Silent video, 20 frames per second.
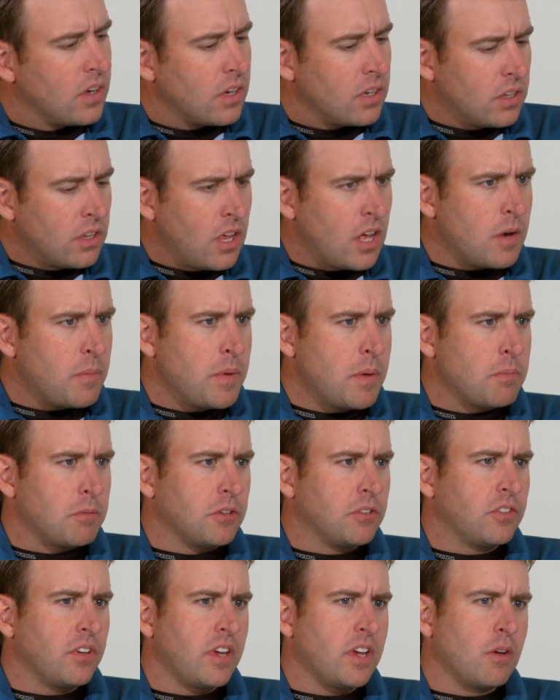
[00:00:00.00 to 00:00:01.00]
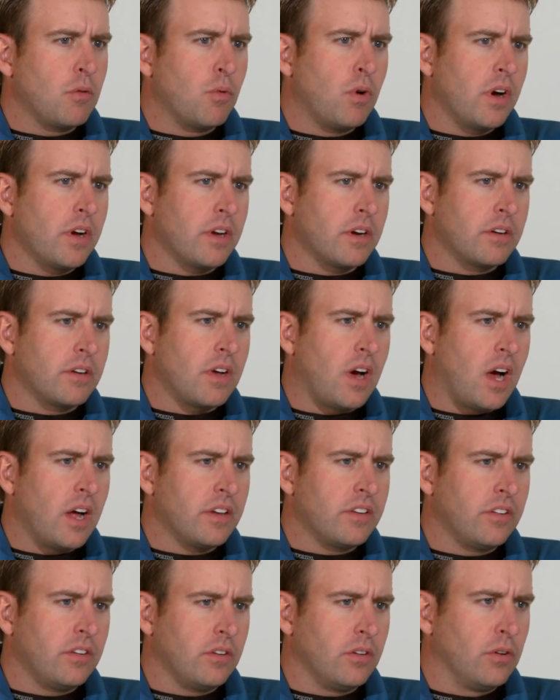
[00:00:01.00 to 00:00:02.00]
A lot of people say you want your dot
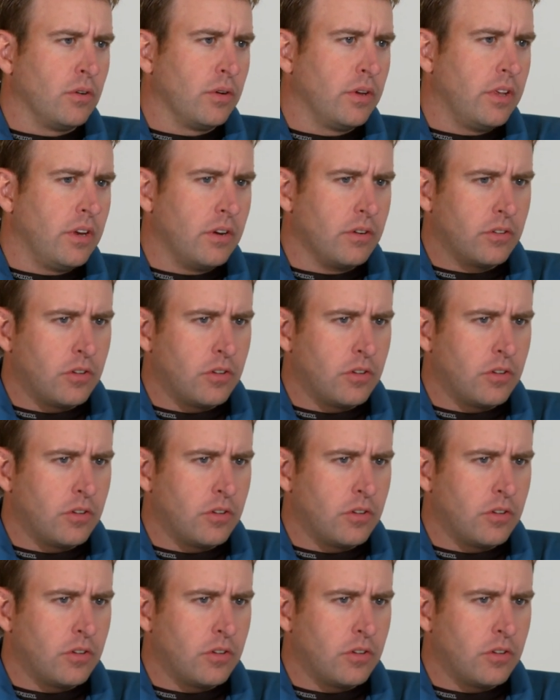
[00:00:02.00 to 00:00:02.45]
to, you know,